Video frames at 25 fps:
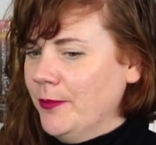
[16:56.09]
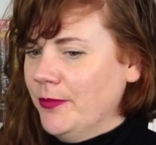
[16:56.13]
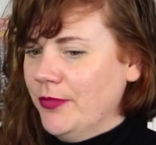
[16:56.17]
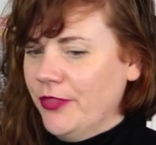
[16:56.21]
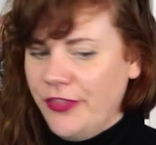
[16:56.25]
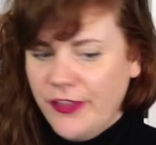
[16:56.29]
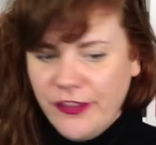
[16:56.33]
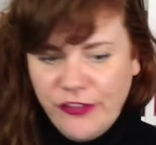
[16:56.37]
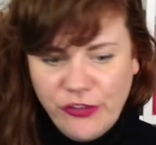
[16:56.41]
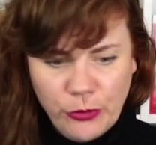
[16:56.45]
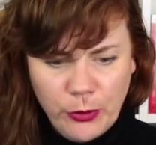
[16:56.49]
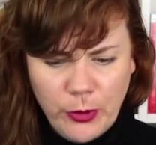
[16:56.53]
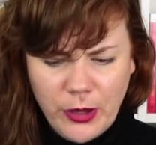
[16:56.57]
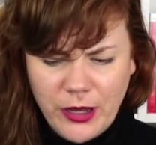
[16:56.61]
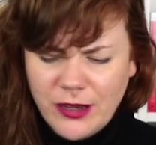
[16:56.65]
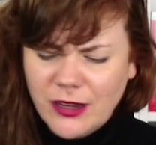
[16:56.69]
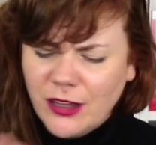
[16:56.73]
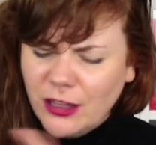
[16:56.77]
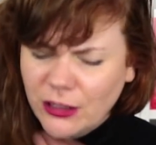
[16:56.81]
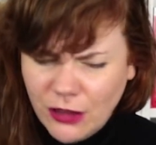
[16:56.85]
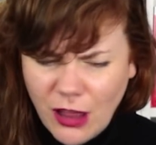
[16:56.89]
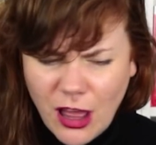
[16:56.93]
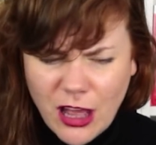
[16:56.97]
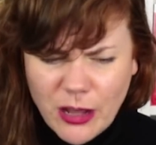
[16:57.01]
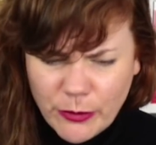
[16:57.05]
This one,
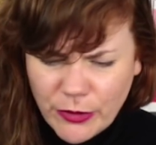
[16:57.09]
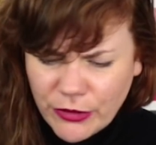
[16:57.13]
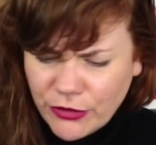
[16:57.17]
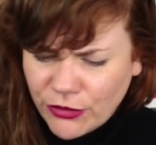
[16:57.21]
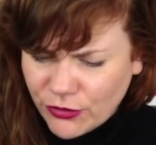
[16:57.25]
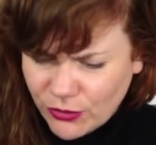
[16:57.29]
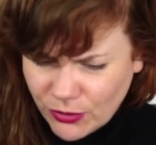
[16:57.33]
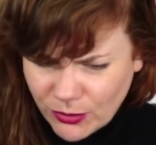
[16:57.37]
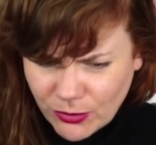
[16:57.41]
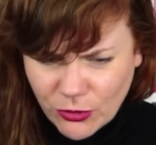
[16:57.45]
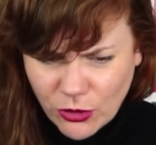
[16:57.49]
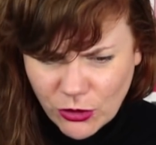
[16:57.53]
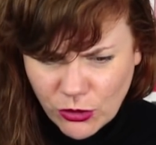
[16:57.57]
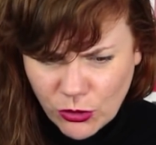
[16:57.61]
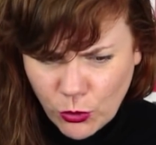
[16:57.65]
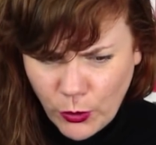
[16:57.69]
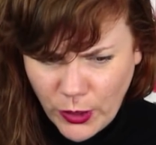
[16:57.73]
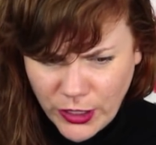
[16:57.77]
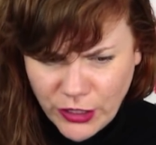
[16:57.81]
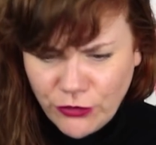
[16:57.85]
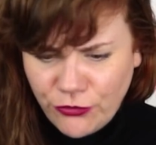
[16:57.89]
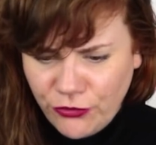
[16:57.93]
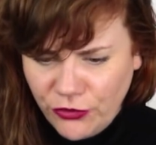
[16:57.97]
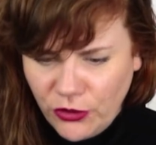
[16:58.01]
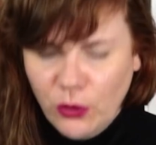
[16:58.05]
along with
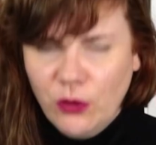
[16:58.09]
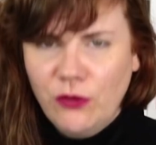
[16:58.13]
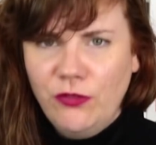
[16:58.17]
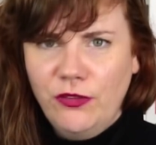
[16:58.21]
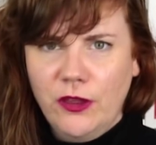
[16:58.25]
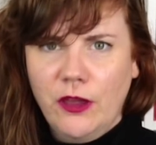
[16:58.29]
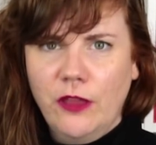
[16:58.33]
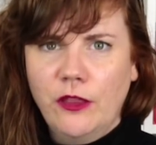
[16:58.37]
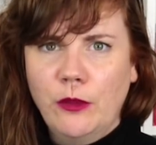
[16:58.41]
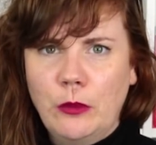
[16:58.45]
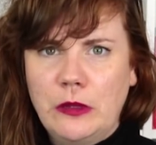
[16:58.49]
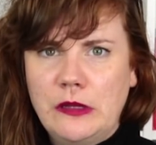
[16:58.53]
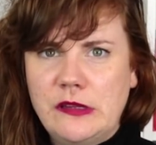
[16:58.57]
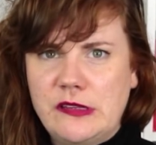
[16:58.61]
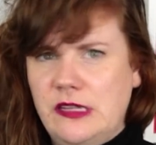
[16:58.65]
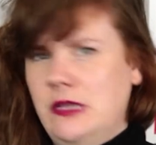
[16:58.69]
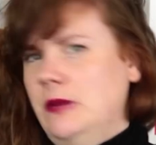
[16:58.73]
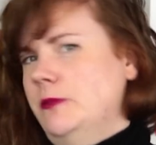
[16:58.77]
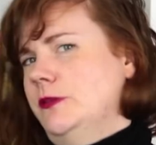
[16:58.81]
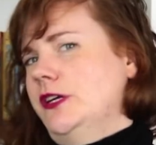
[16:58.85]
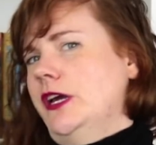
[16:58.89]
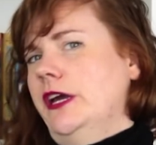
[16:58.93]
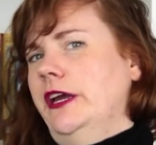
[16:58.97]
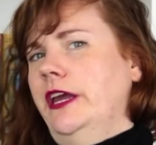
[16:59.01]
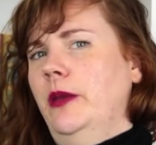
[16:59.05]
quite a few of the other ones that
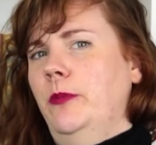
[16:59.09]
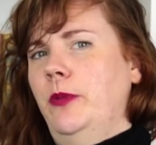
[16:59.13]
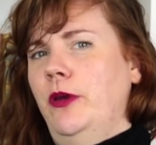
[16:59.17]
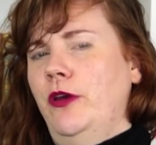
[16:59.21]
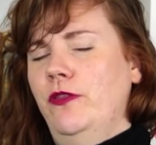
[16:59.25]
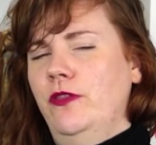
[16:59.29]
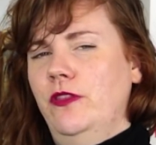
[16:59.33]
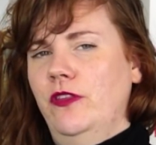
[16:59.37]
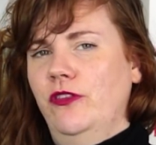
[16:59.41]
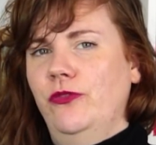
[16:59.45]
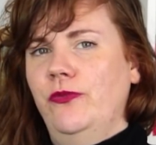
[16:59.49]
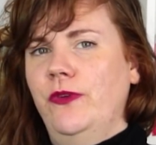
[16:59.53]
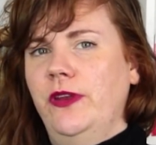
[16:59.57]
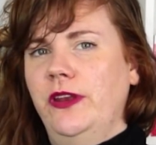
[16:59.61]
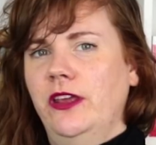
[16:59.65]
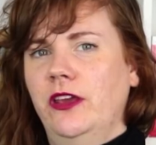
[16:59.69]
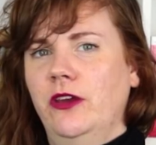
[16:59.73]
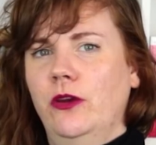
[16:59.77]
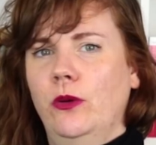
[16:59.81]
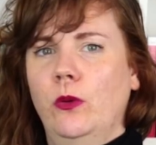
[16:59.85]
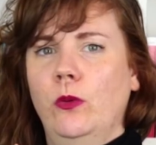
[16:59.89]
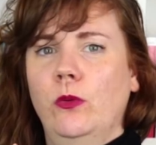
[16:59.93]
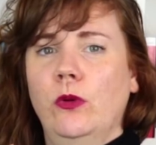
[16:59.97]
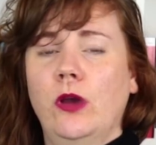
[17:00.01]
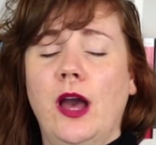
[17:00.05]
I'm talking about in this
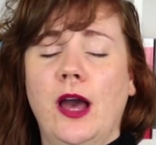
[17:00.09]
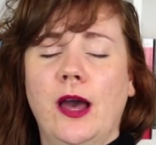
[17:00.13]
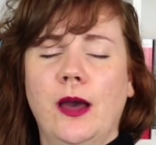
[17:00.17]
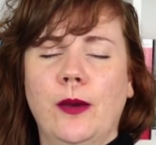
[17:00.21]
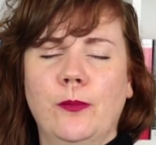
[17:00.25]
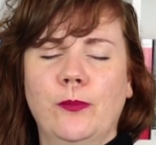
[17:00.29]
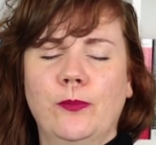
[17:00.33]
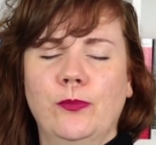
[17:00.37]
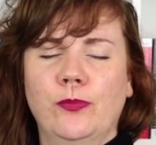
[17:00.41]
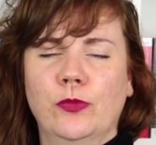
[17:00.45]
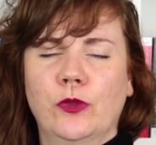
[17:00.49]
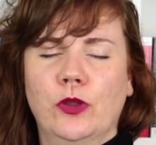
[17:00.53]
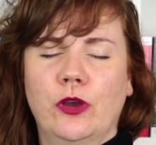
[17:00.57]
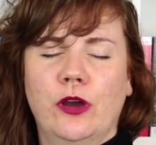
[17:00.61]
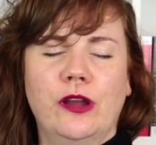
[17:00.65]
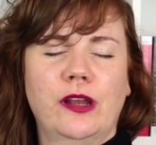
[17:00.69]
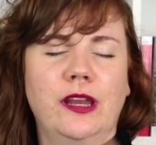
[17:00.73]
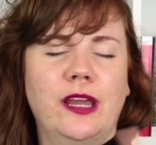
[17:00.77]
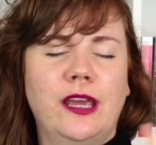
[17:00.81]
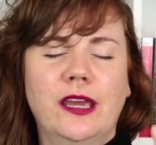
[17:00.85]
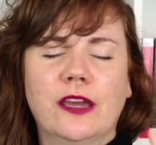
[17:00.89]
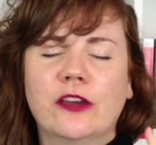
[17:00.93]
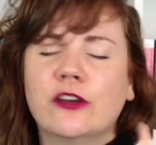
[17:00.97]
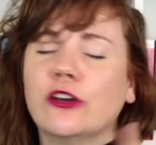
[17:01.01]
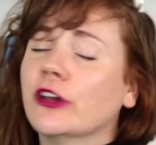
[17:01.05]
video, got
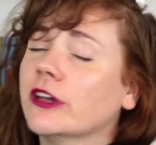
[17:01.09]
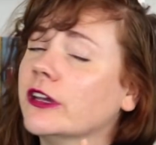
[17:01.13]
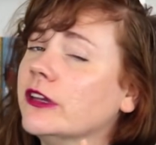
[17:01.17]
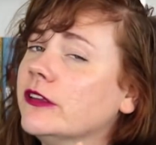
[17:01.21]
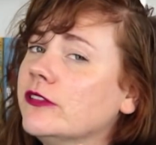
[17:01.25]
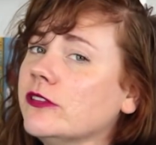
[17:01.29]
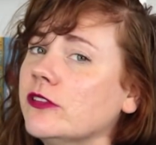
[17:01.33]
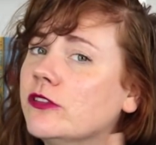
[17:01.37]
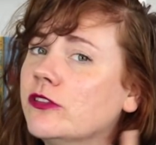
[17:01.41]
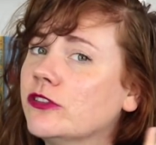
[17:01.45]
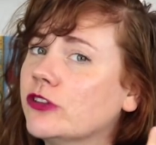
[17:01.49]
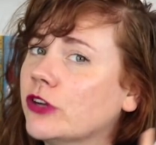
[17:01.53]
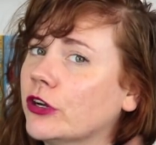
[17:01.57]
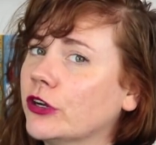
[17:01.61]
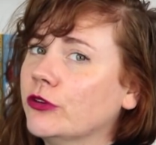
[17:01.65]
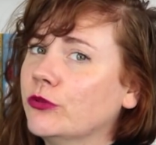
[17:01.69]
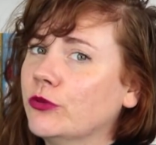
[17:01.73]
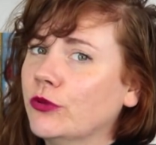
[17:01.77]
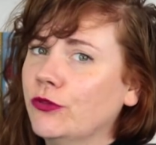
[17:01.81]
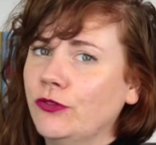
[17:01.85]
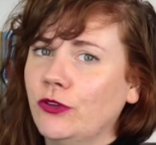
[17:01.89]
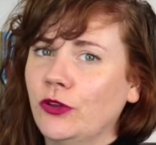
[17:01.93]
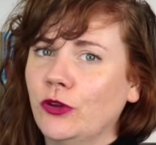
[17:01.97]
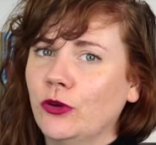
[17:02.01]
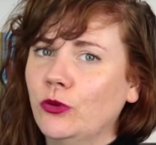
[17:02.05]
a Kirkus starred
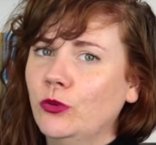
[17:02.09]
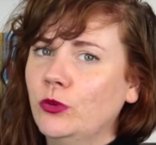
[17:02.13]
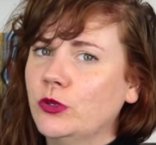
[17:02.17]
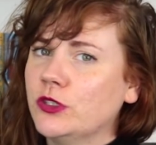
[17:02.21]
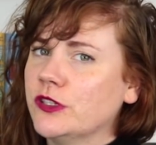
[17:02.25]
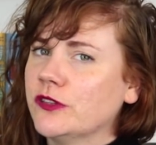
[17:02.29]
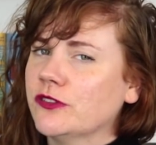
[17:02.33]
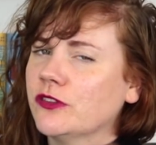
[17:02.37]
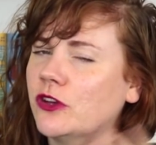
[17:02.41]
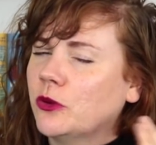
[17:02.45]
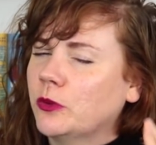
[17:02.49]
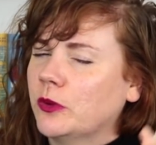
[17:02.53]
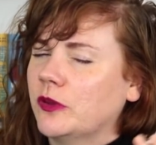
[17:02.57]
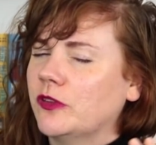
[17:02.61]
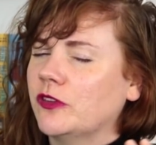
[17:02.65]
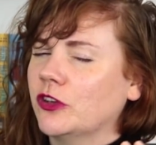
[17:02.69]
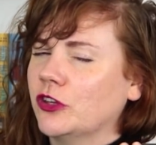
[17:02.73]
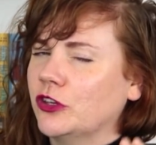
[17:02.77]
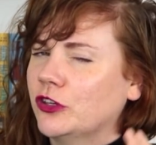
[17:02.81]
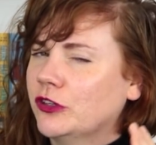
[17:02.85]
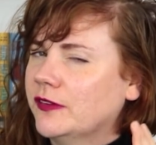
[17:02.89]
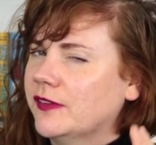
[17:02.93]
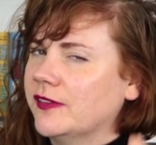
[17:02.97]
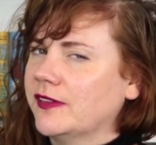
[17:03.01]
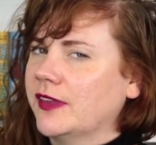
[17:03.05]
review, which is always a
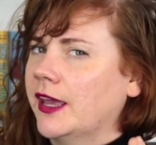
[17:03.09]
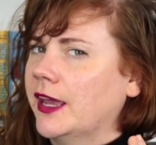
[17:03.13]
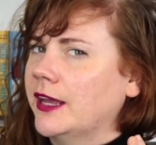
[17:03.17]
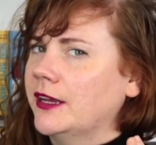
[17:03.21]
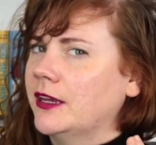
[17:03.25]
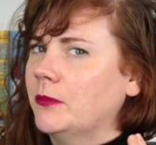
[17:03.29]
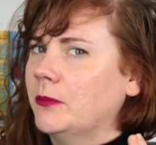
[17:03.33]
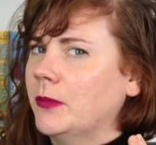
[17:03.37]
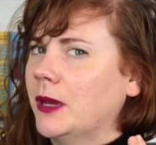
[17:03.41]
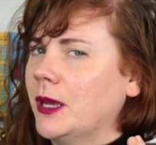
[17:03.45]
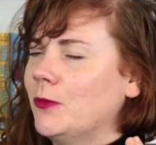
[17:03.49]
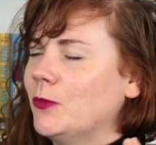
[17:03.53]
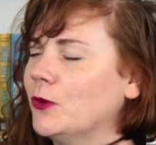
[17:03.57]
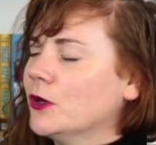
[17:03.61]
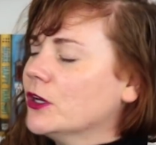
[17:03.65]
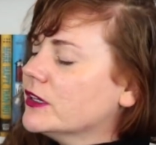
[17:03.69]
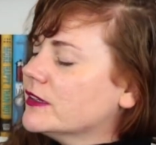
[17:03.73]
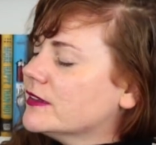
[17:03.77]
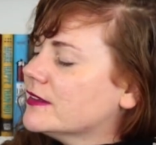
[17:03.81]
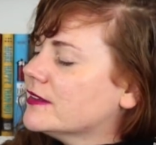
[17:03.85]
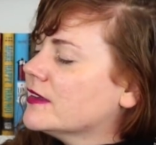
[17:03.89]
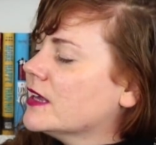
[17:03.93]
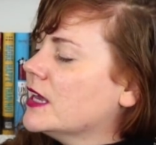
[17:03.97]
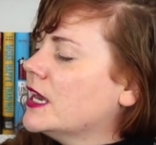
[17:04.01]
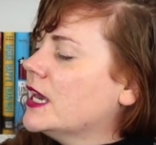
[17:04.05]
good sign in my
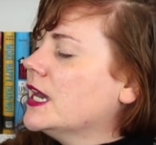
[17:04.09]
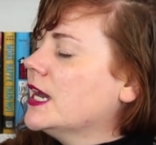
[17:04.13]
books.